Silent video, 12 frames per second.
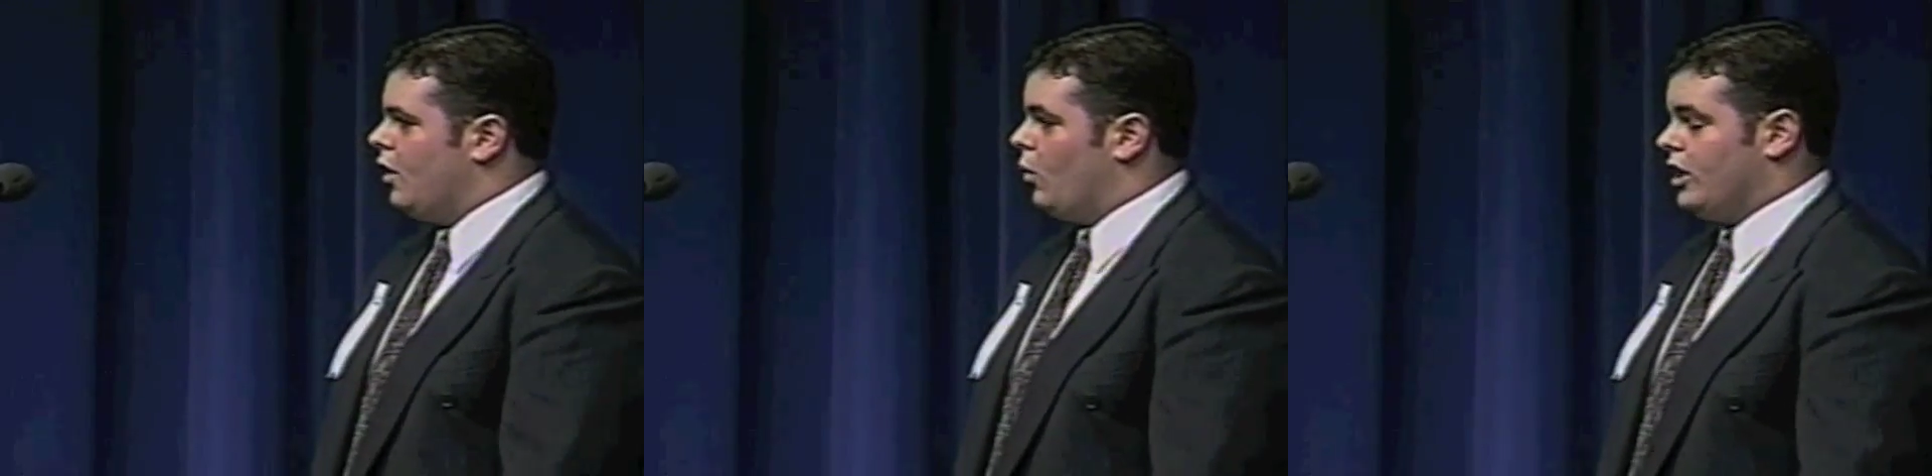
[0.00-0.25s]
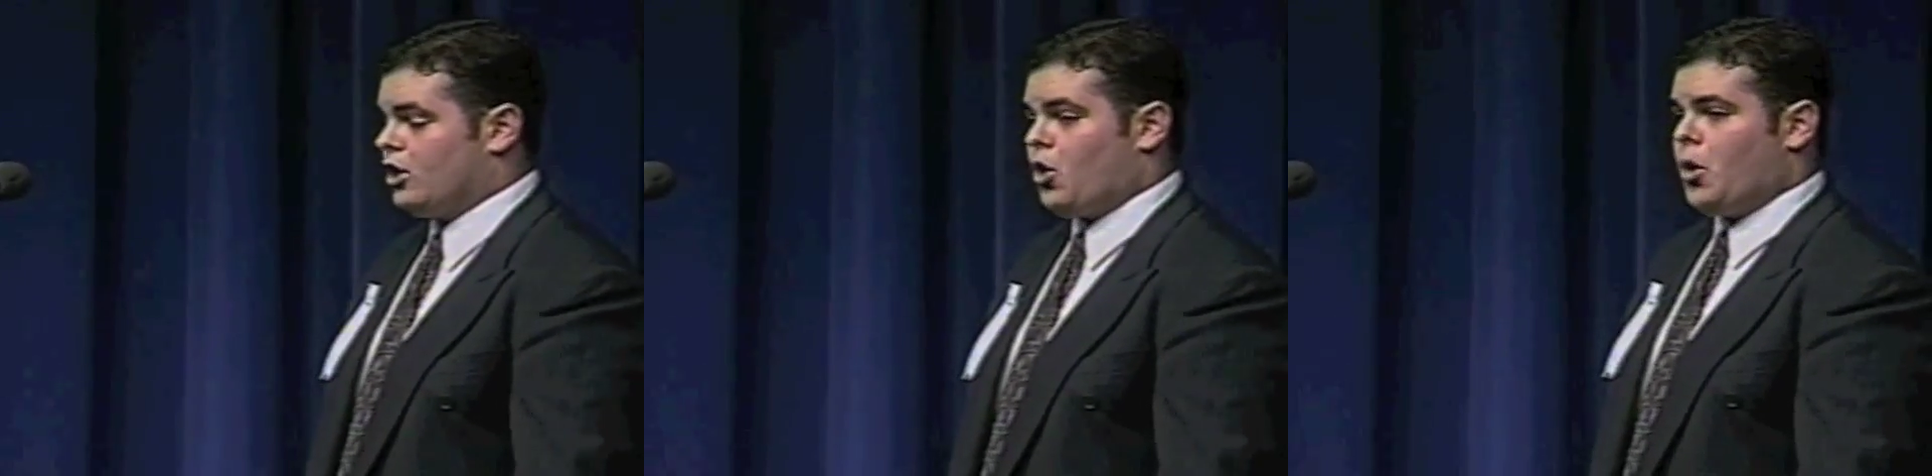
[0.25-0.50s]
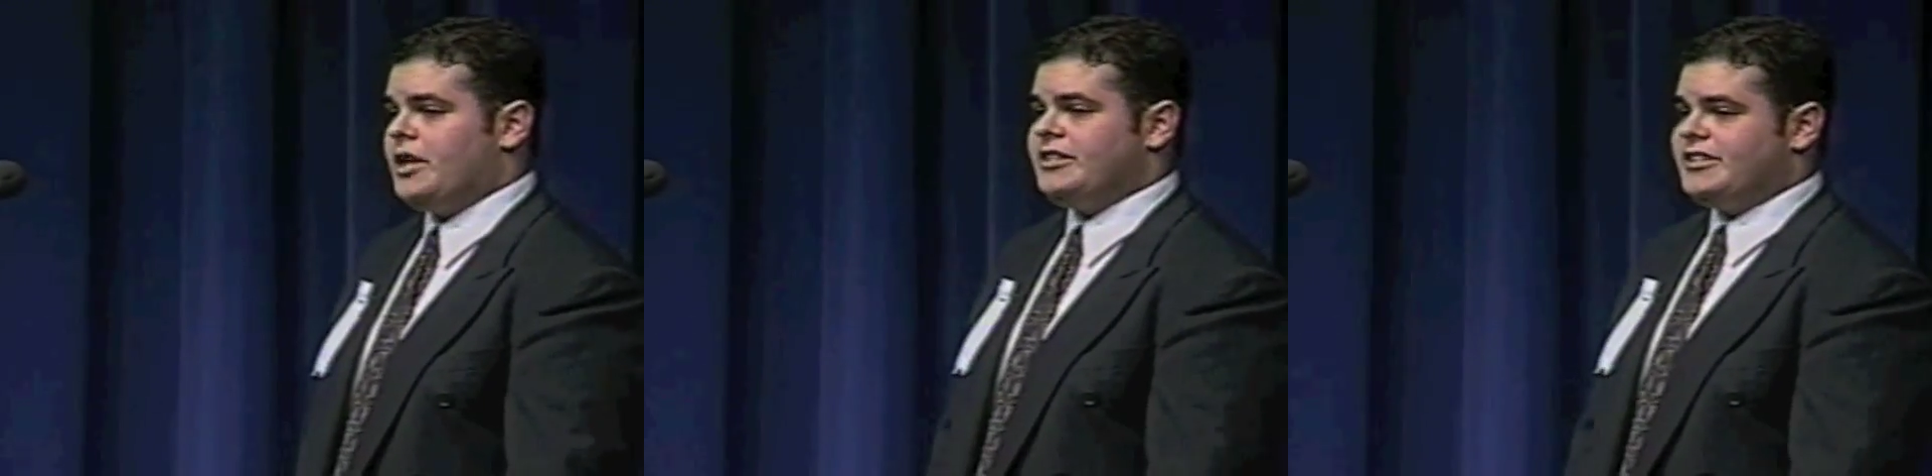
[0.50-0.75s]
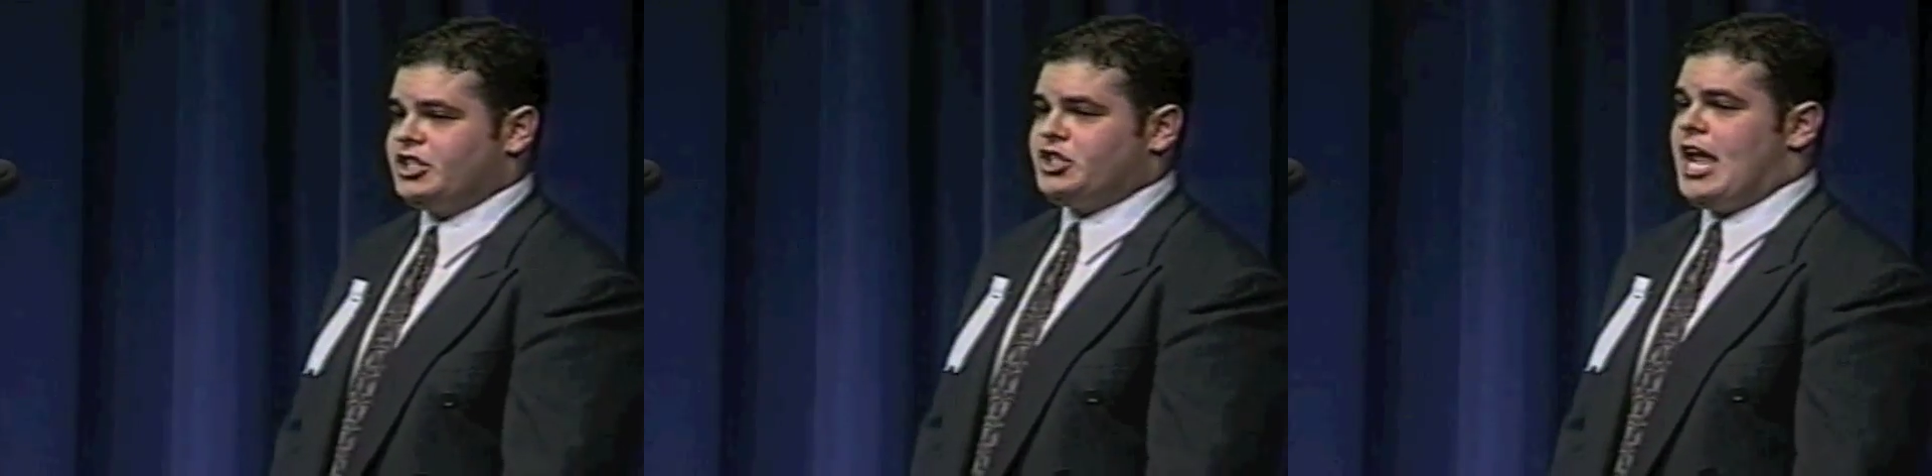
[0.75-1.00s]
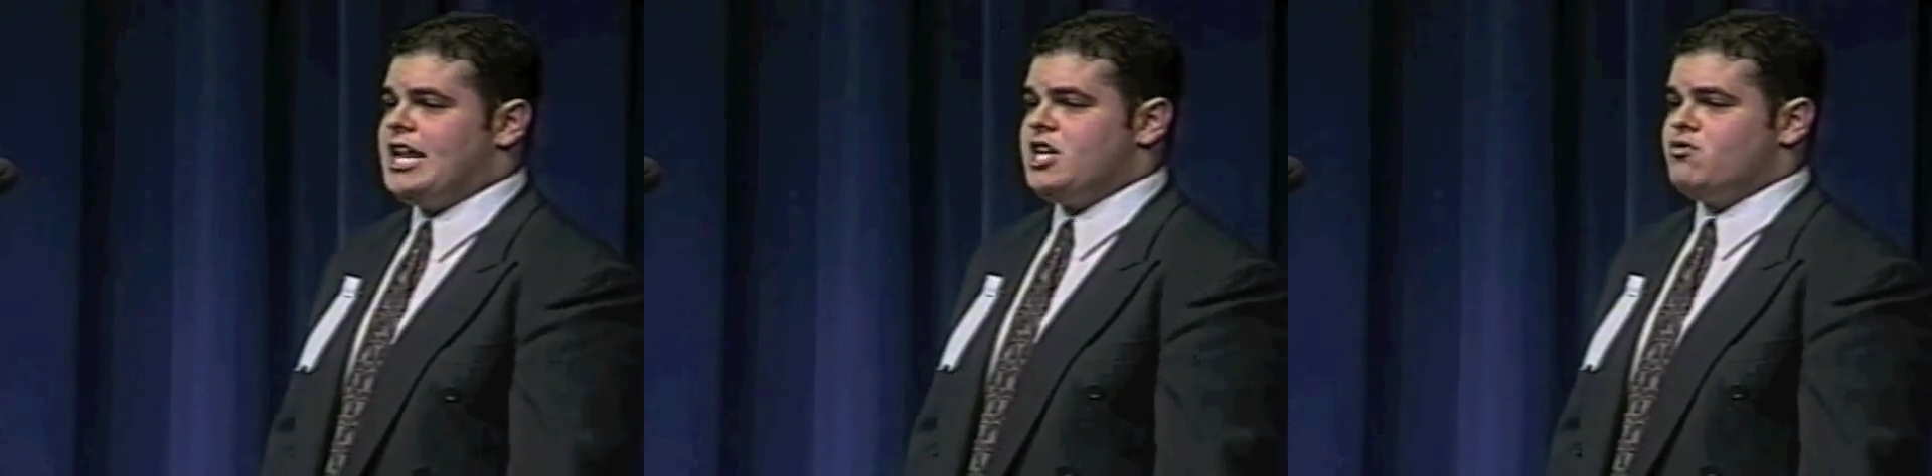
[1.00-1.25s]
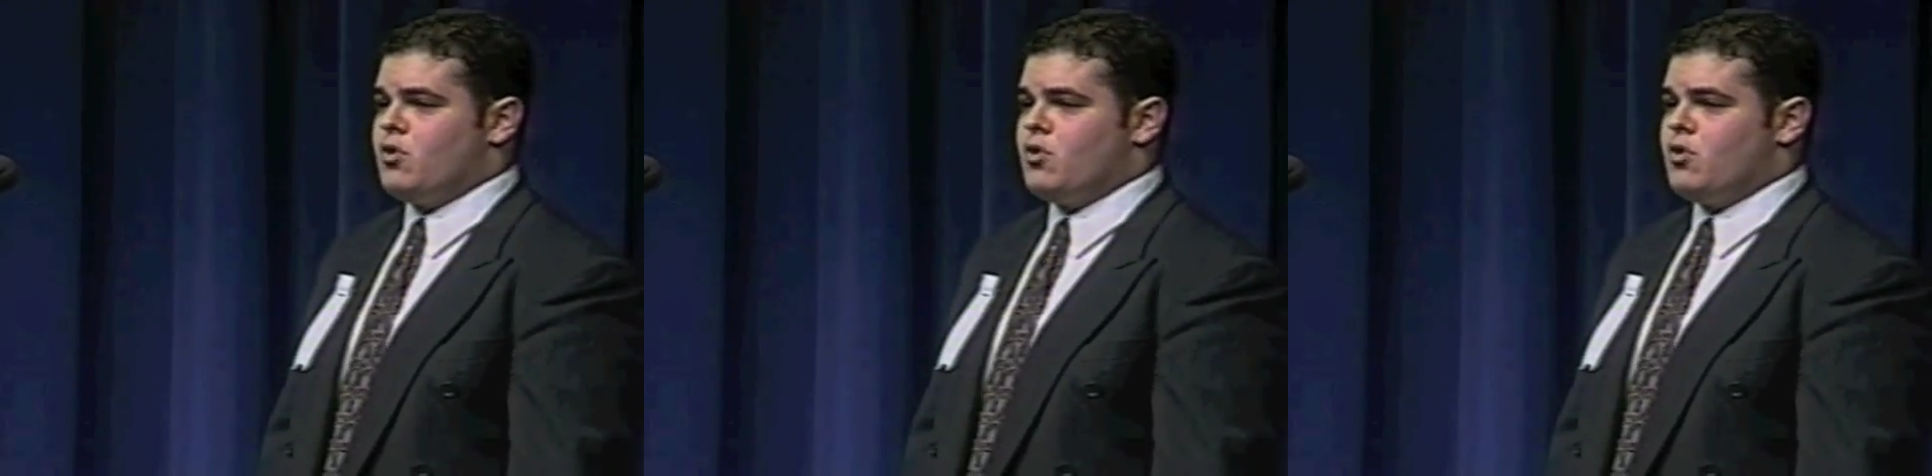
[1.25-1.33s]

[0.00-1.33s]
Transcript: Well, according to Jamie